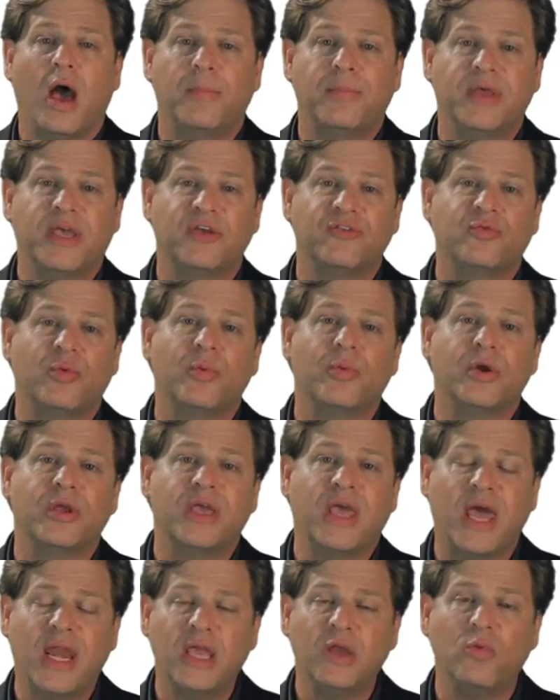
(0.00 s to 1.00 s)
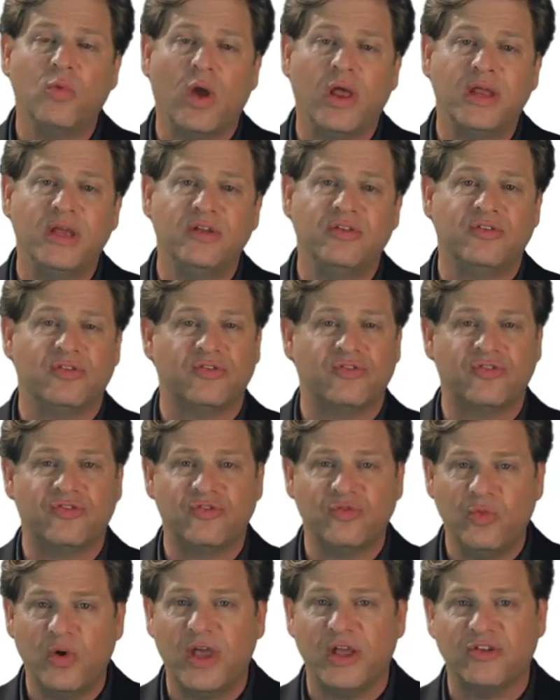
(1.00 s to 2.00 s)
Because we were getting ready to
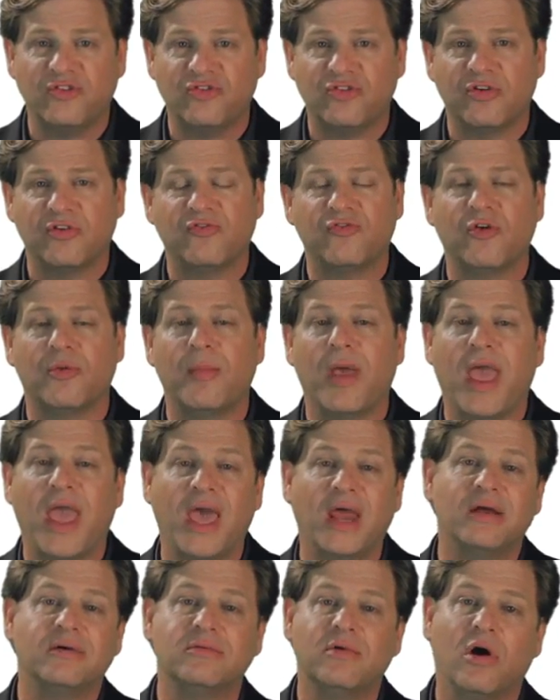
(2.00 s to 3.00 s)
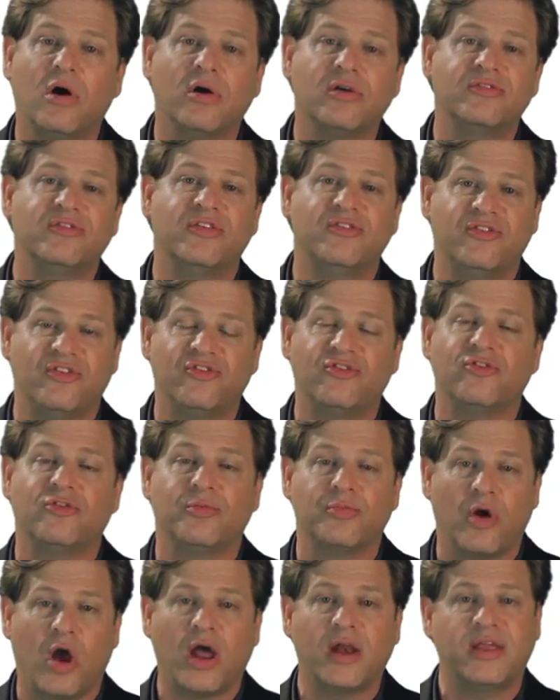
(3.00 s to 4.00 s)
switch from analog to digital
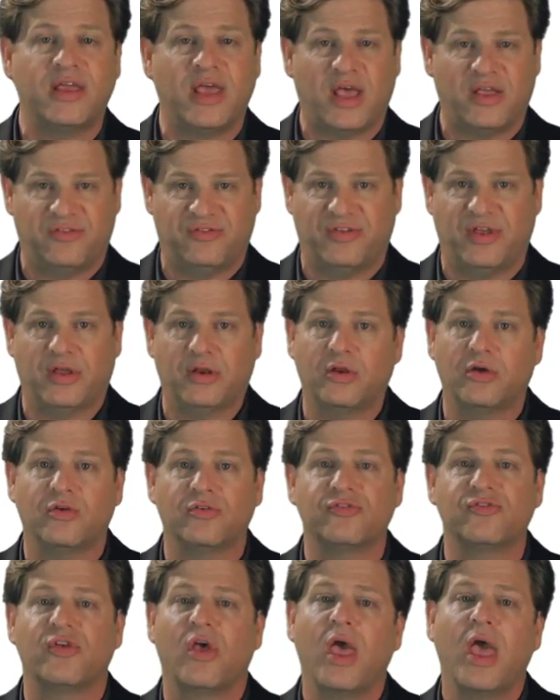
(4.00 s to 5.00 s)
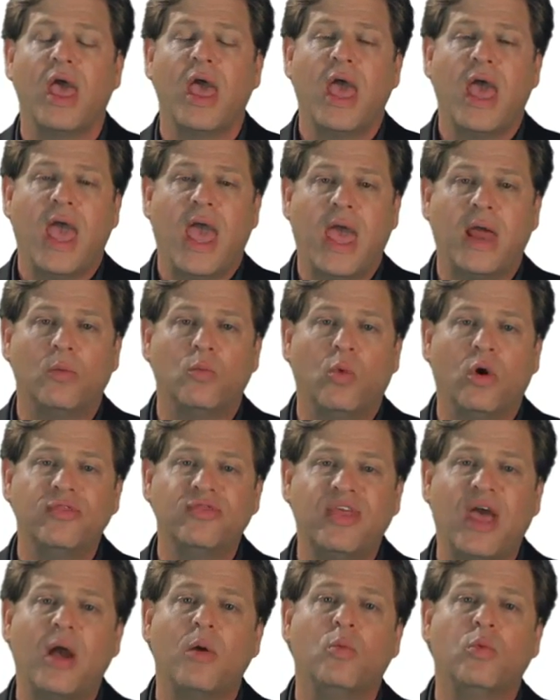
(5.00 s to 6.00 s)
broadcast signals. And
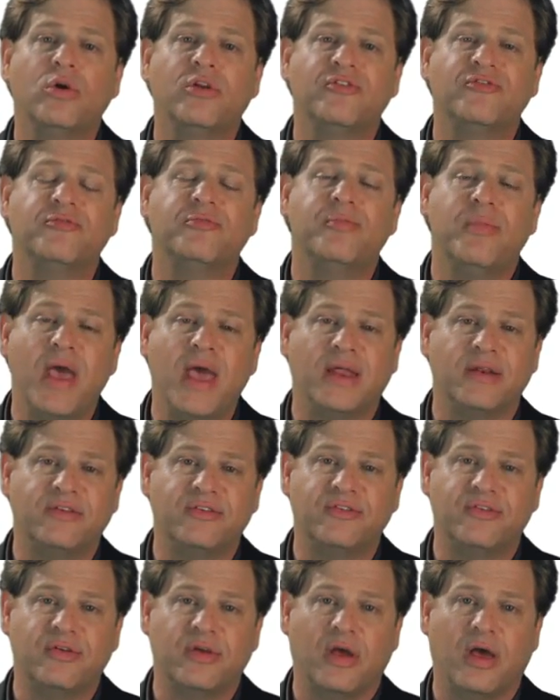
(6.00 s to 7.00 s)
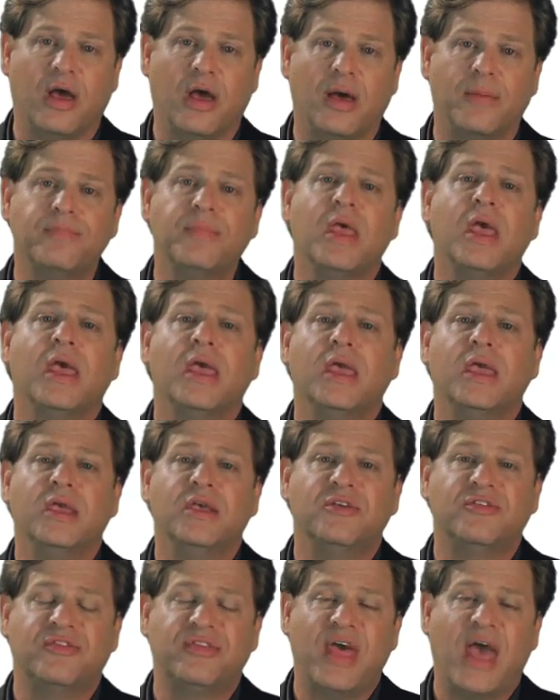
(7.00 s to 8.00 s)
what that would have meant
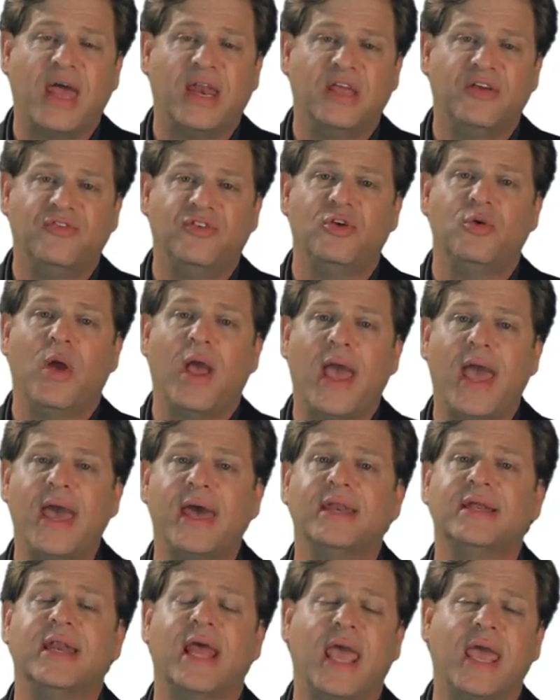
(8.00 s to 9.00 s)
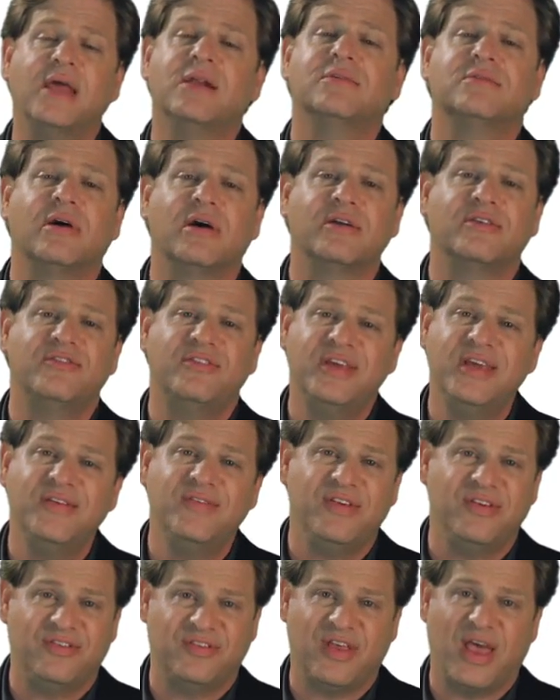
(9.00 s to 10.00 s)
is that if you had an analog
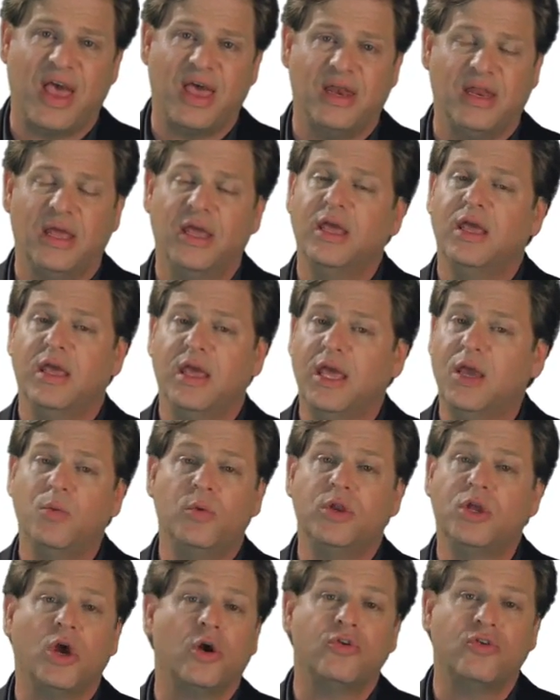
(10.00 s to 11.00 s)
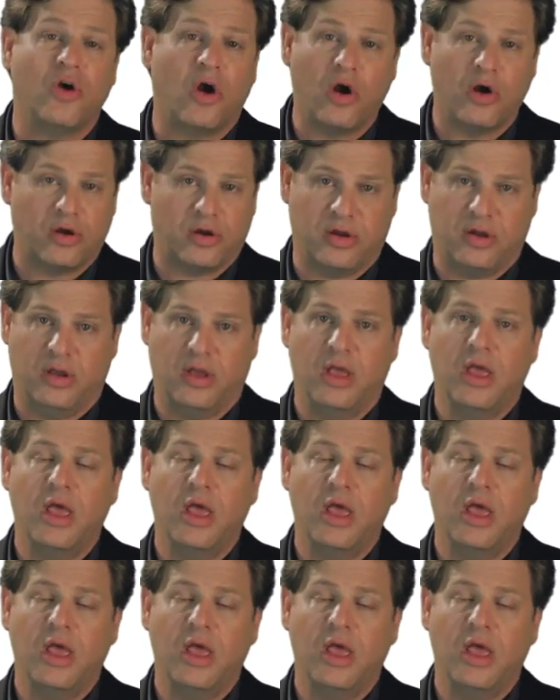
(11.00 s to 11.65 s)
TV set, it would go dark.